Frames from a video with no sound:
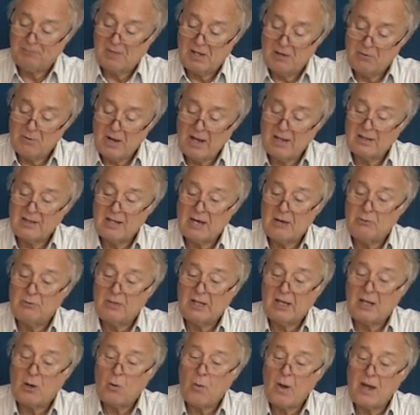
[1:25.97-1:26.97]
write down
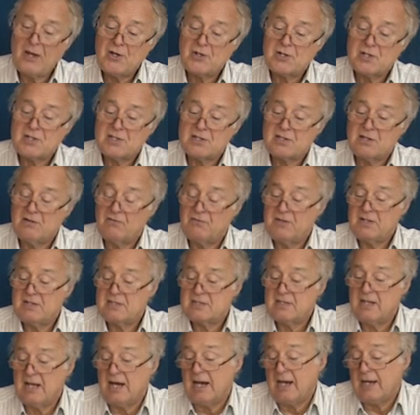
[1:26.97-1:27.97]
equations of
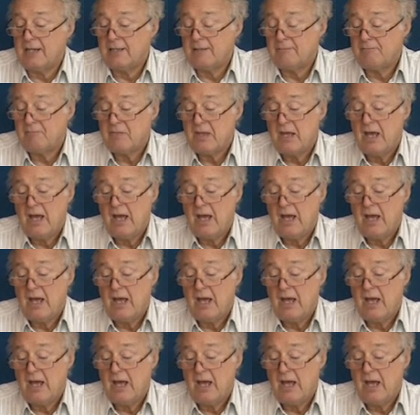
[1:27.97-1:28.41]
this line,